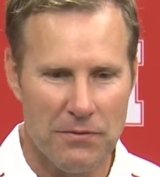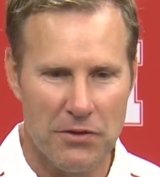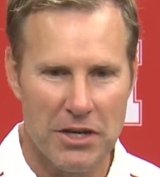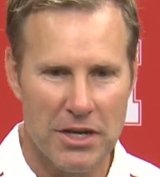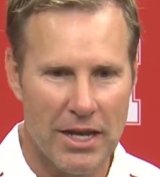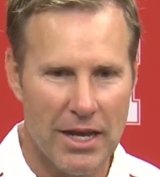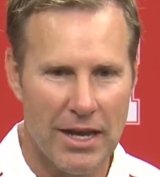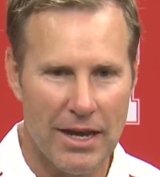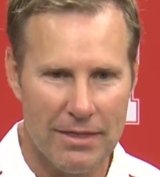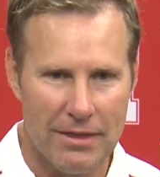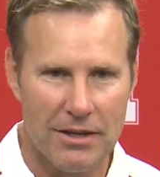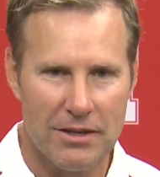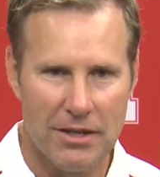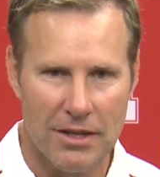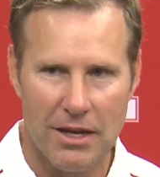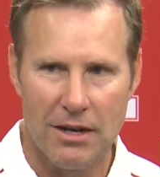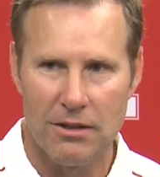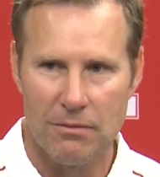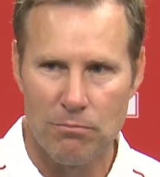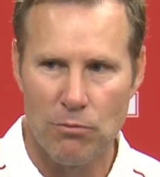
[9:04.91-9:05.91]
every day, I think,
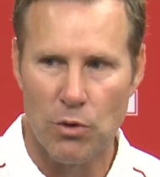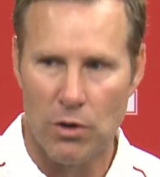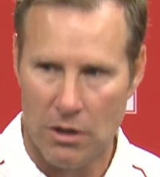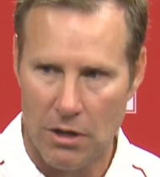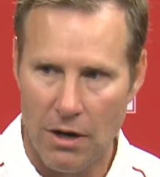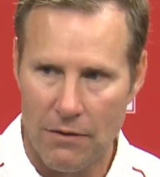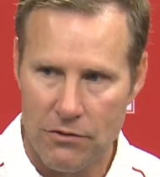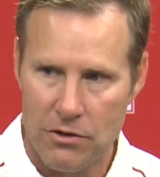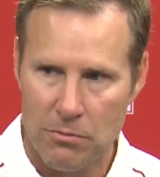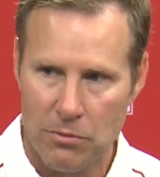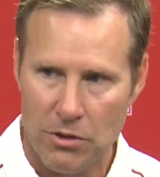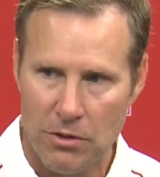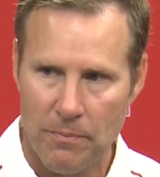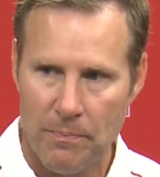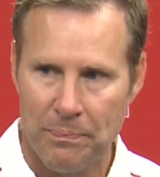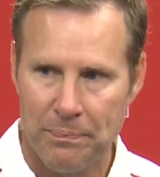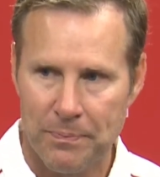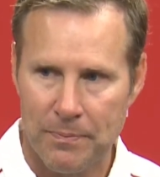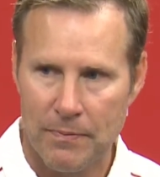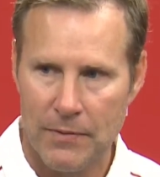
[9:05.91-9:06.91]
to get more
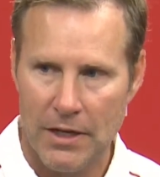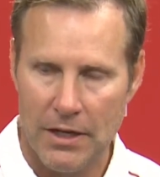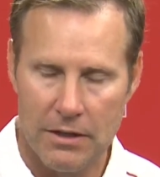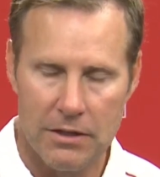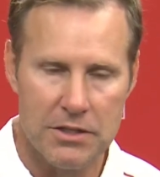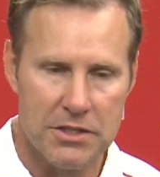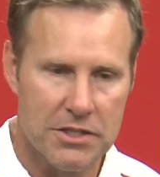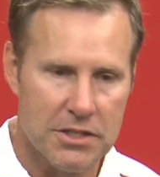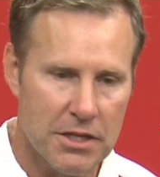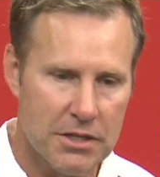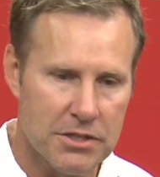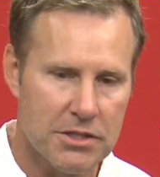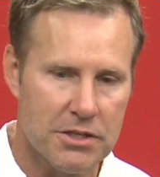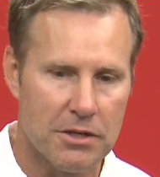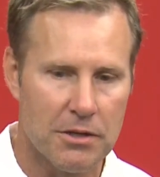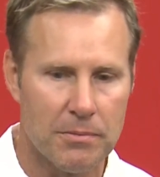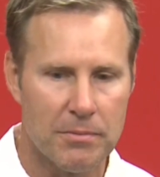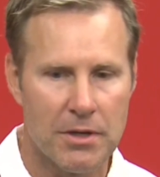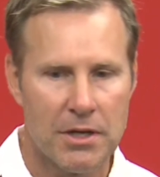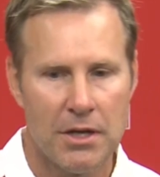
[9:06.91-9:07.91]
comfortable in the
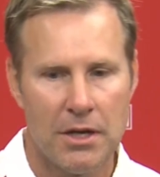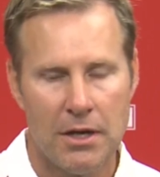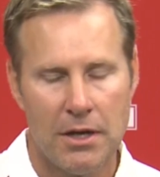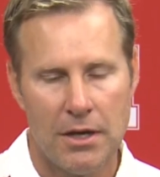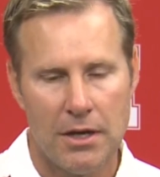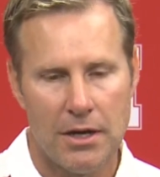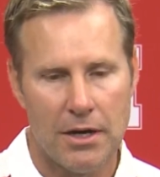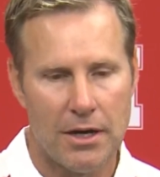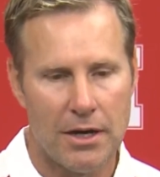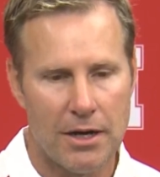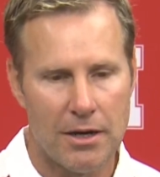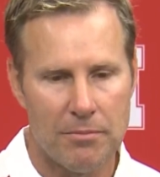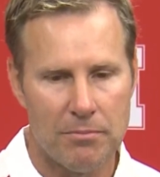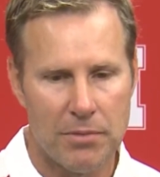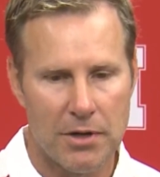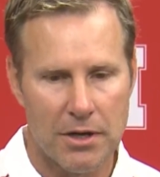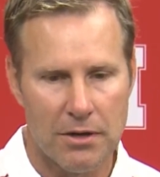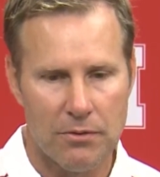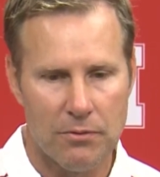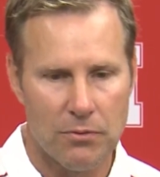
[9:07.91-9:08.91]
system.
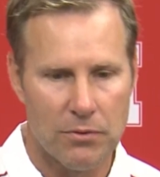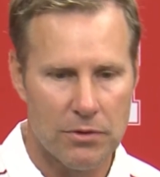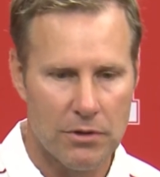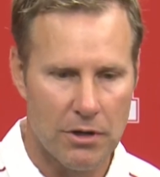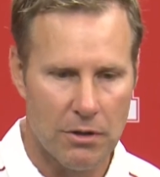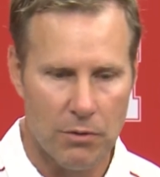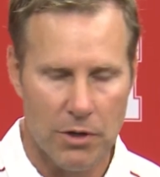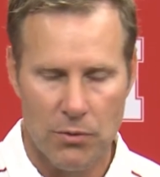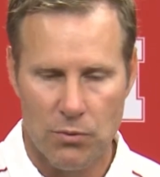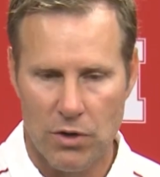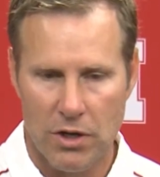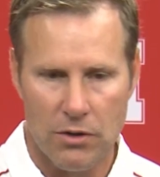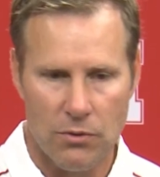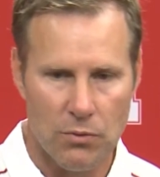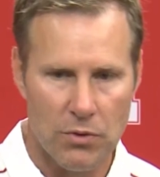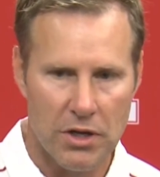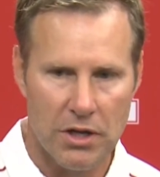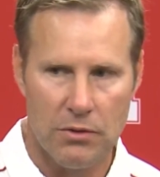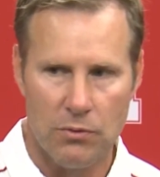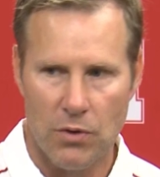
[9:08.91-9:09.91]
But, you know, we run a
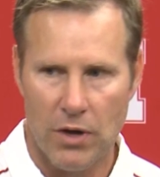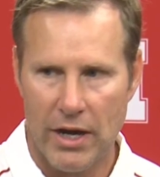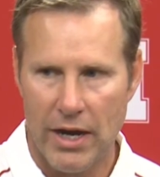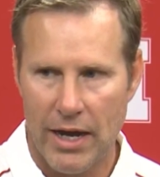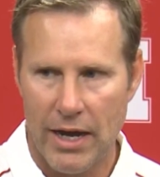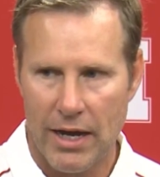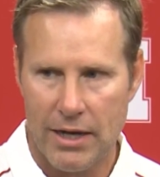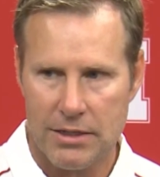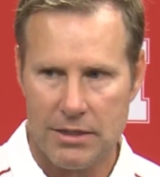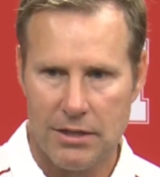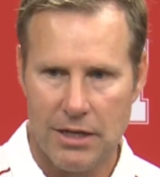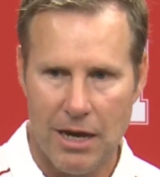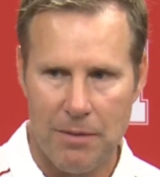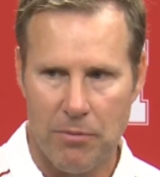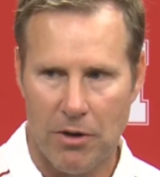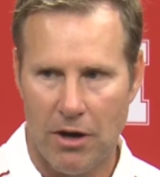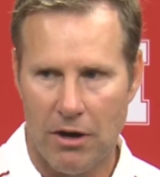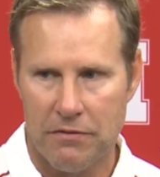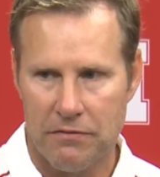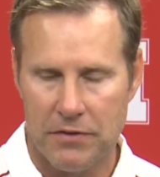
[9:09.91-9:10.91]
read and react type
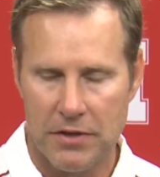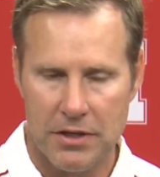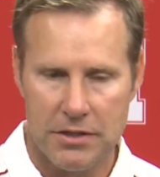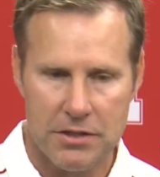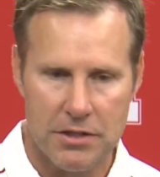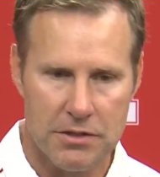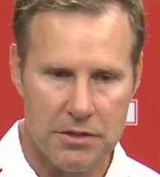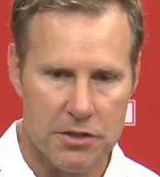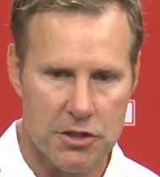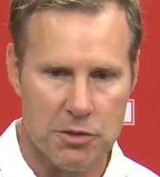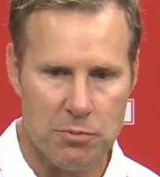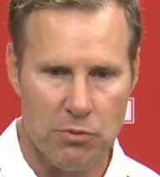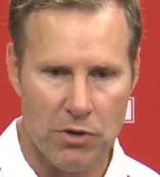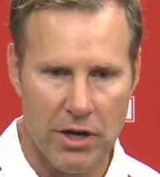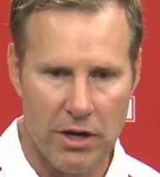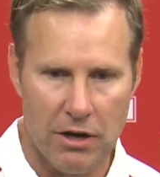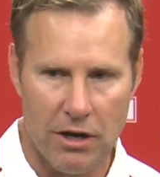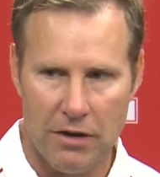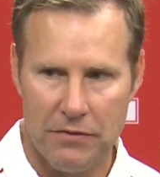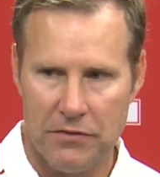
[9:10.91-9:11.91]
offense. It's a
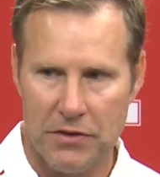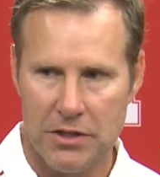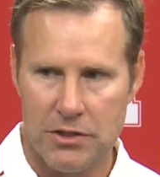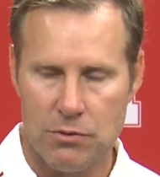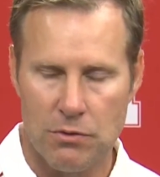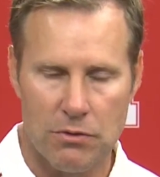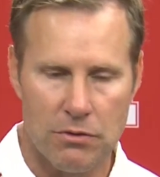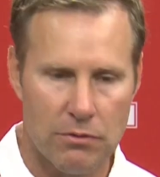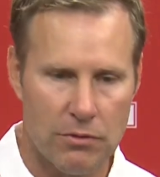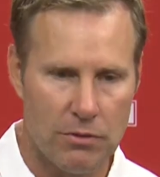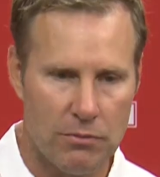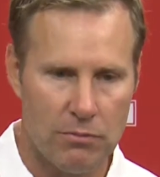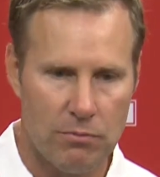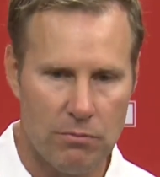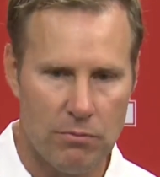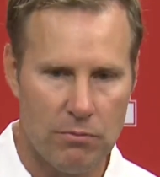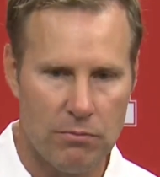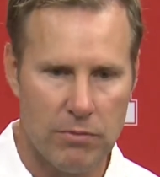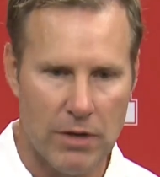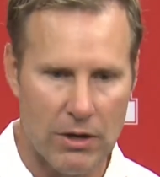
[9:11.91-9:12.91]
spread offense with
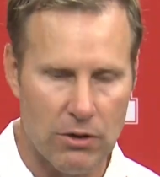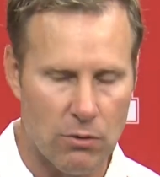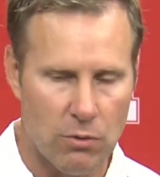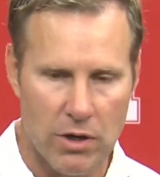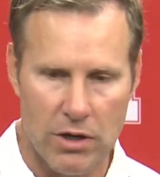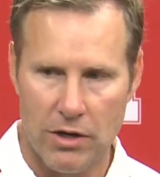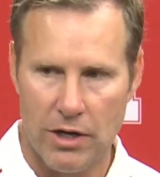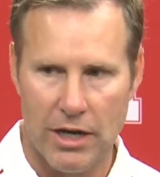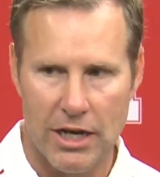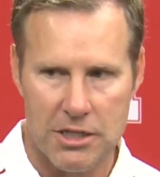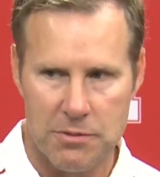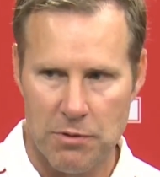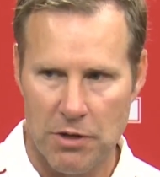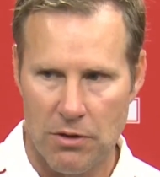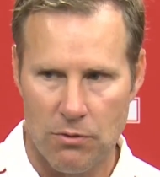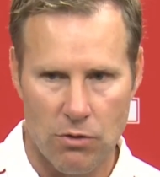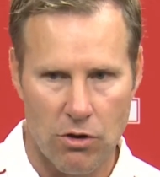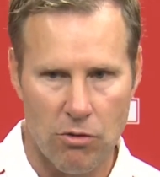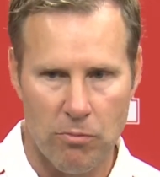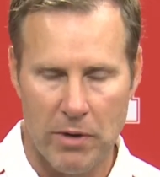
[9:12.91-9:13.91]
I don't want our guys
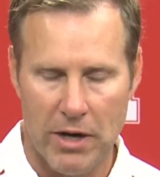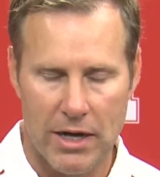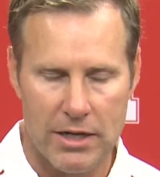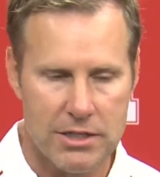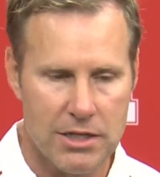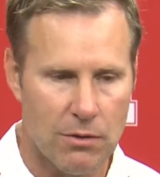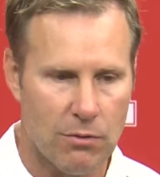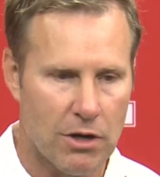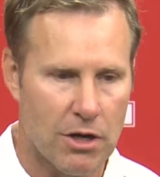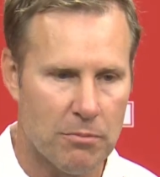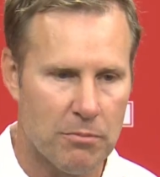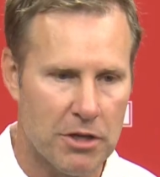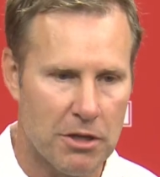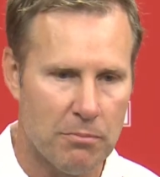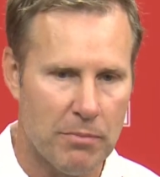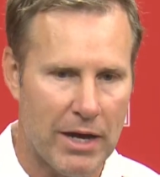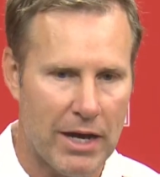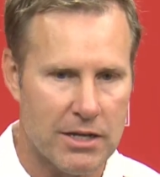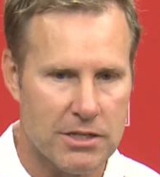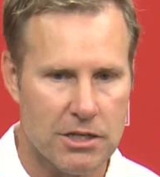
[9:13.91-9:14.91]
being robots. I want them
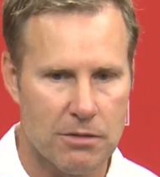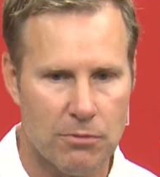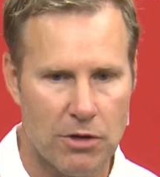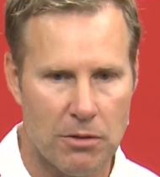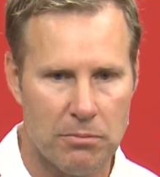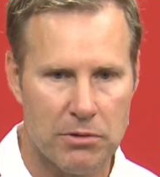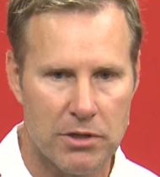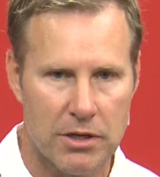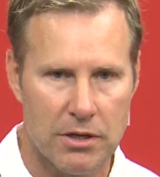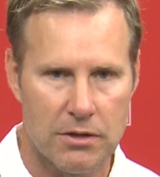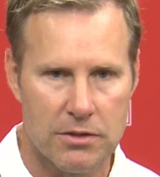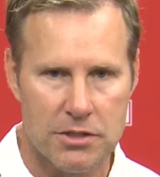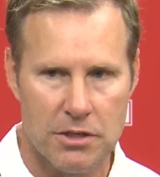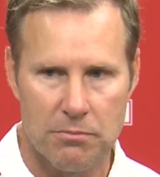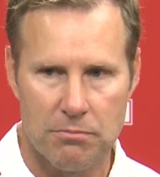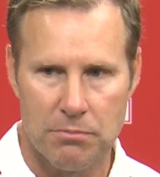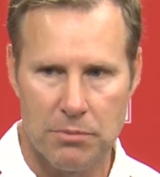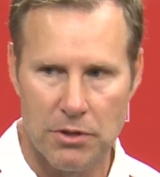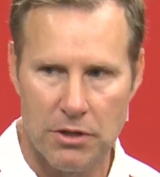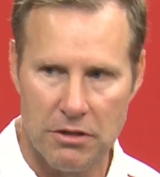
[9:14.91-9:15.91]
being basketball players.
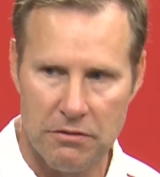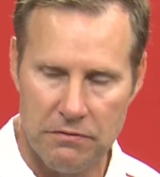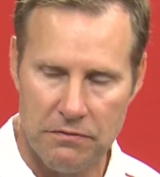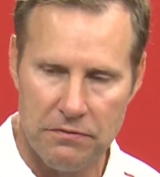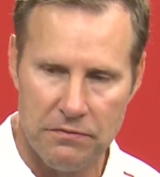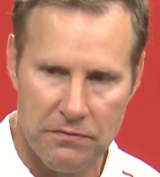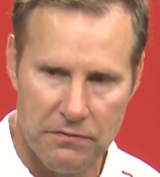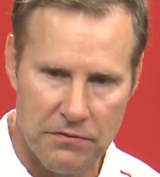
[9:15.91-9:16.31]
And Boogie